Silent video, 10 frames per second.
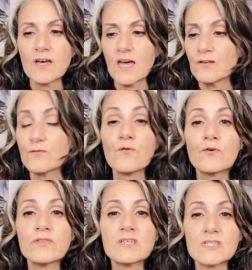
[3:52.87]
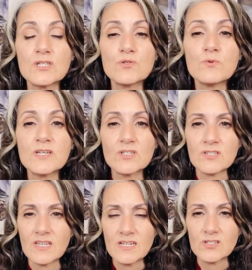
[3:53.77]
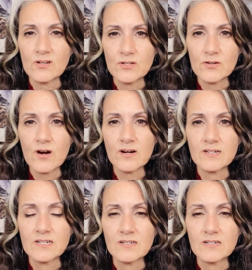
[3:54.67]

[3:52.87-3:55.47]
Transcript: and for the situation that is on your heart.